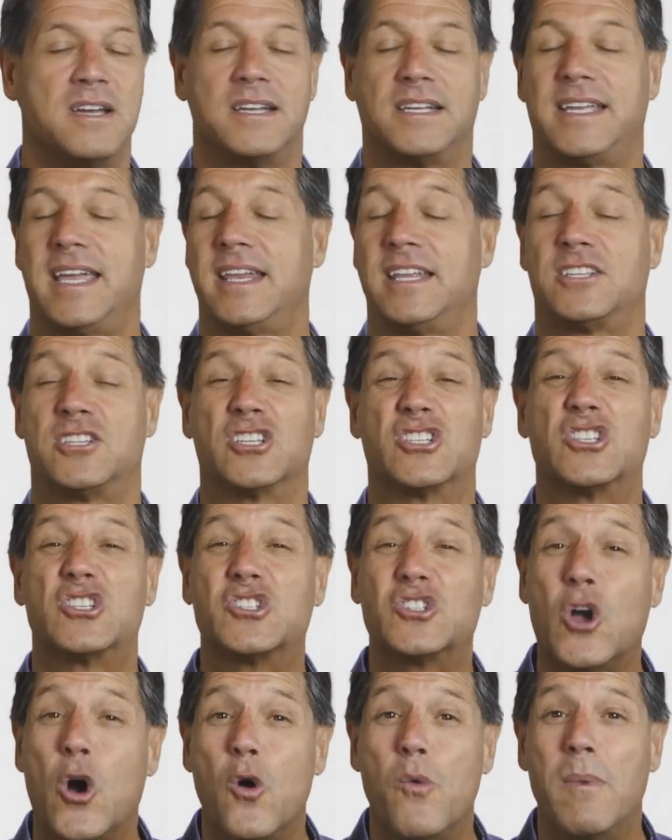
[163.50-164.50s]
getting into
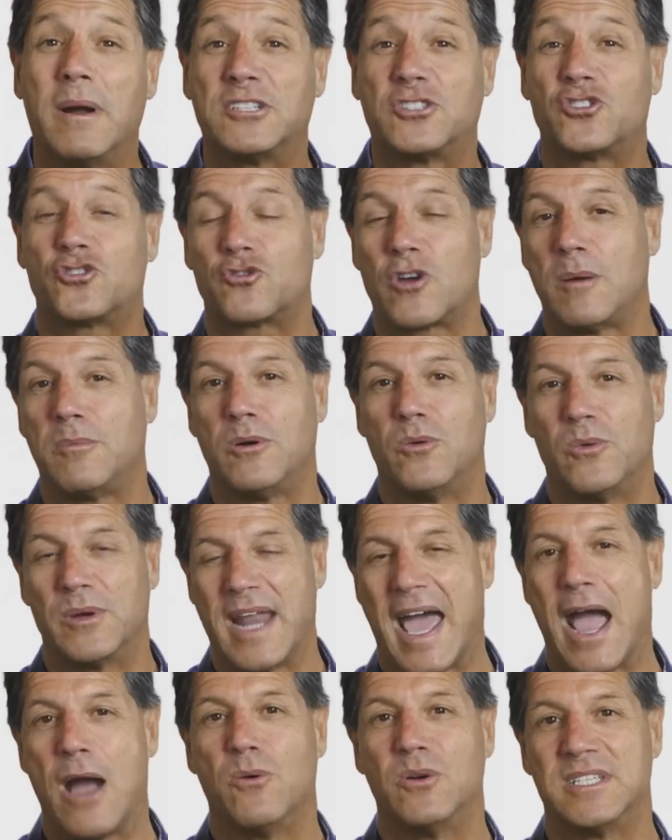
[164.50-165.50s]
so much trouble when
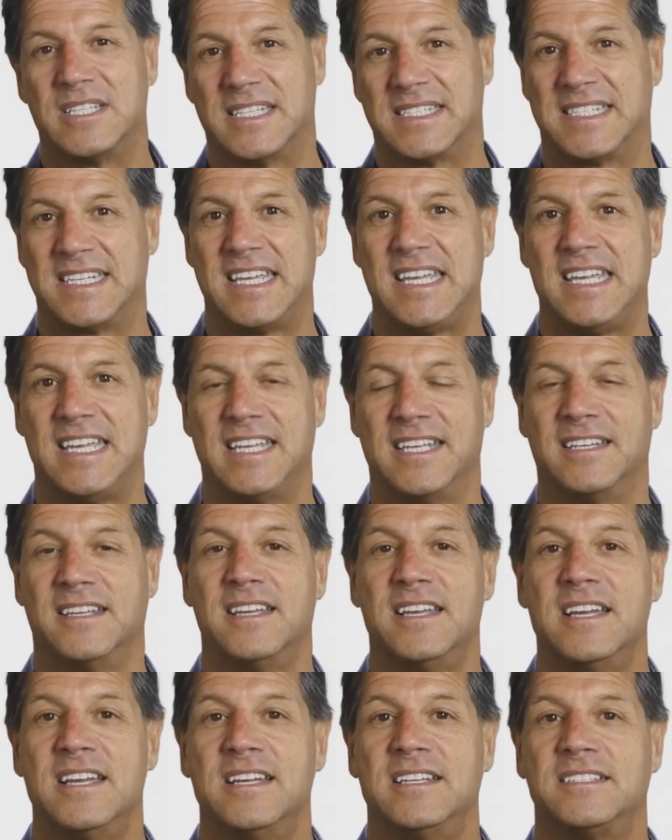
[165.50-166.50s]
I was a teen,
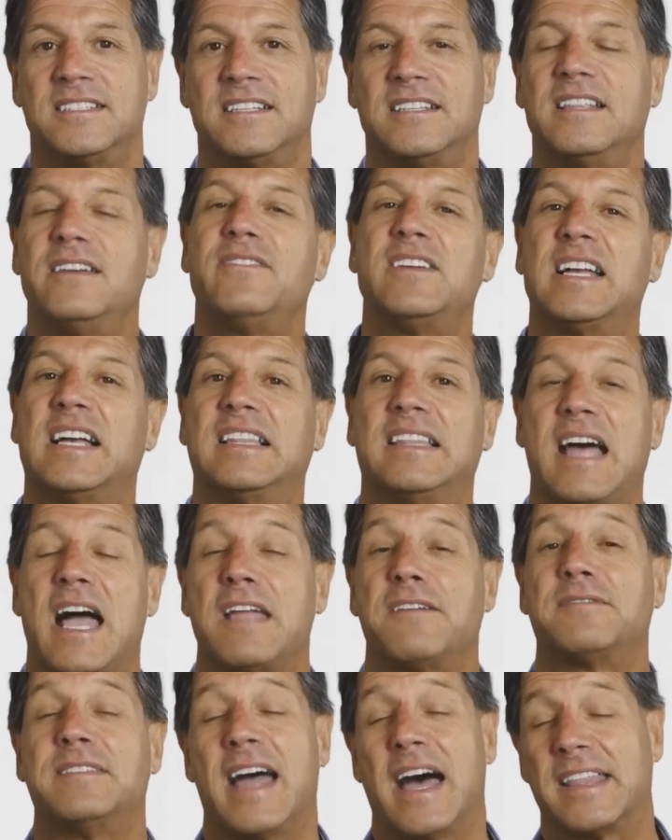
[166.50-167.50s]
to living a
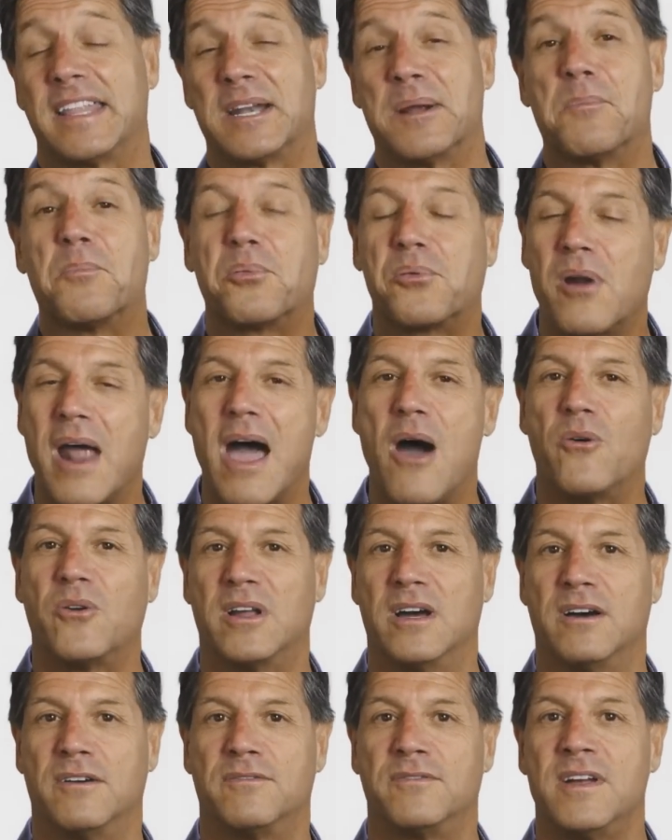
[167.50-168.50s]
life now that I'm proud
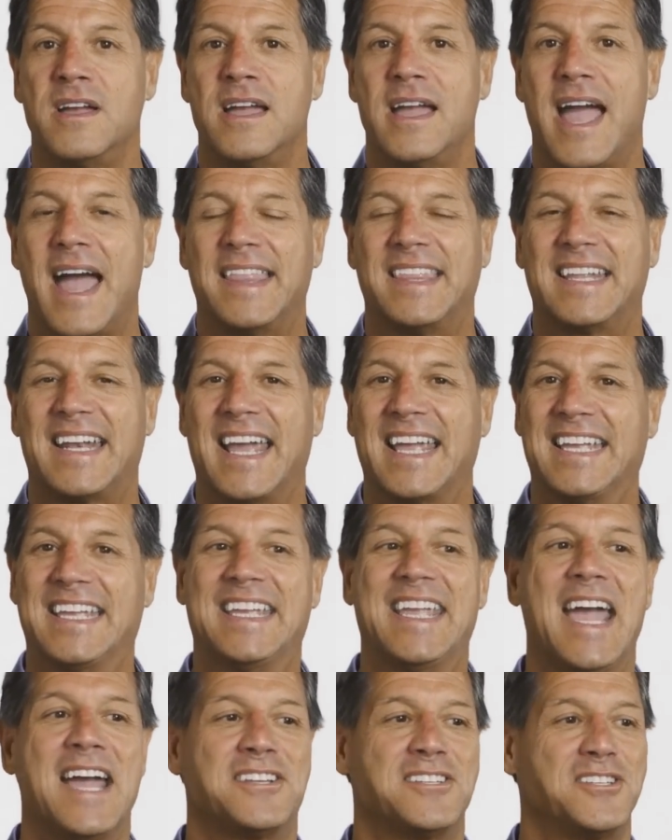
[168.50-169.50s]
of and that I
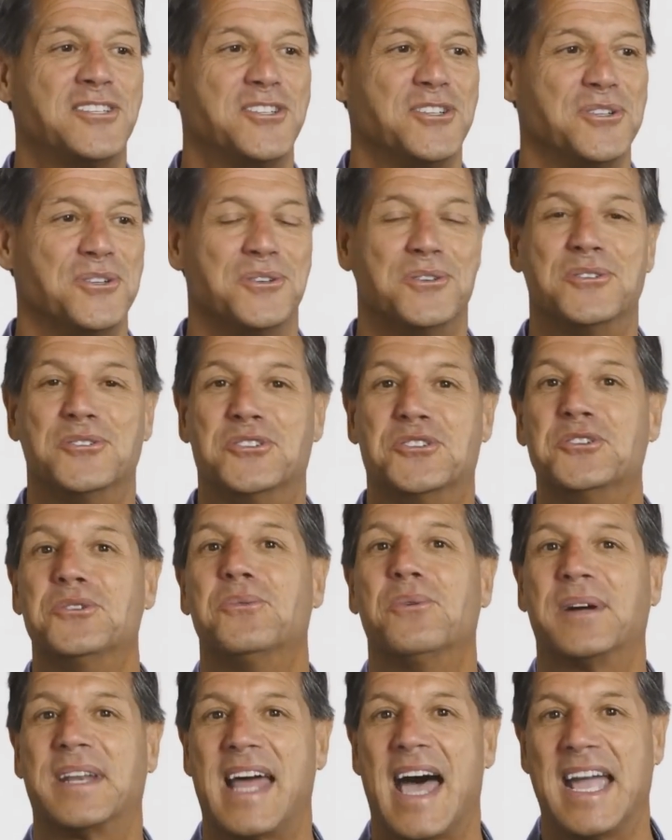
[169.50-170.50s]
get to do
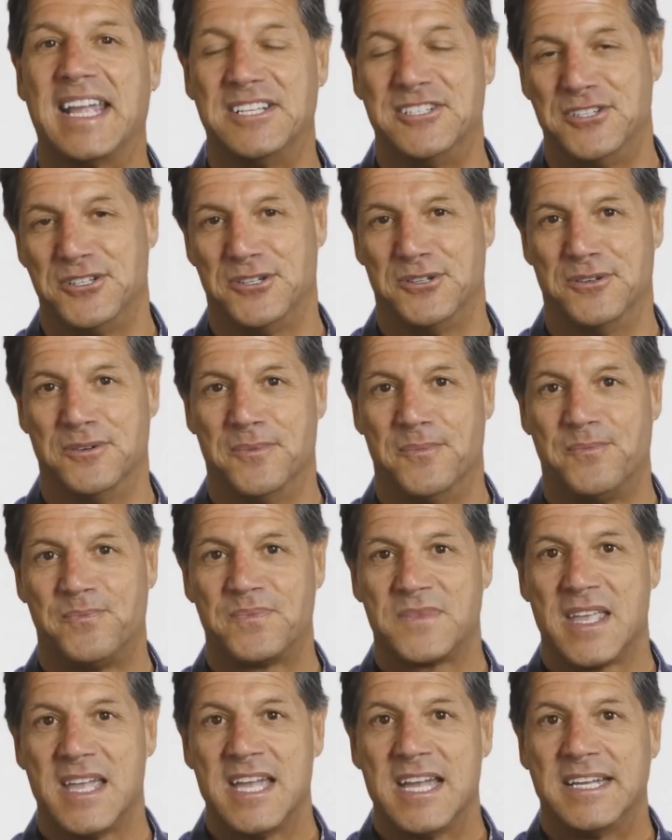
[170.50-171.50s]
what I do.
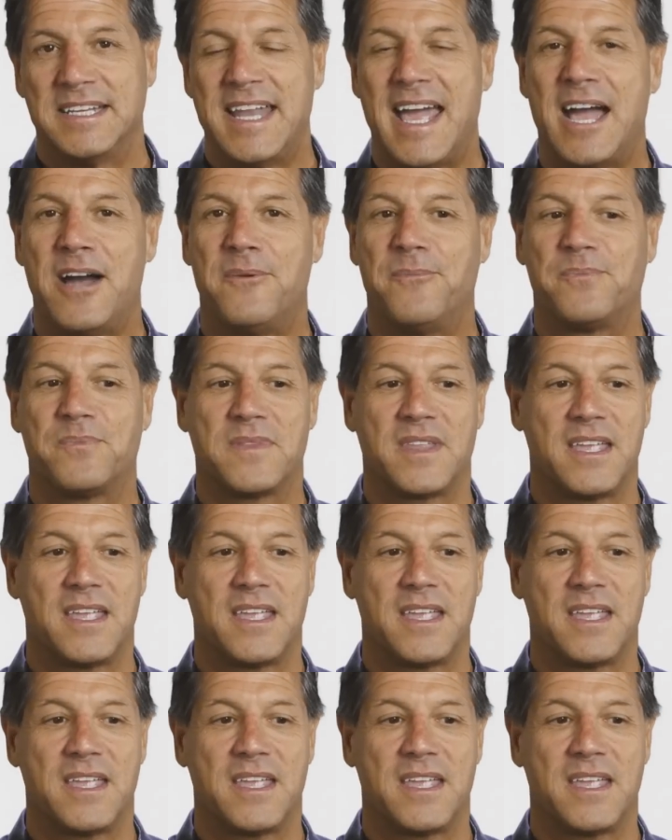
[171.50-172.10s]
Now,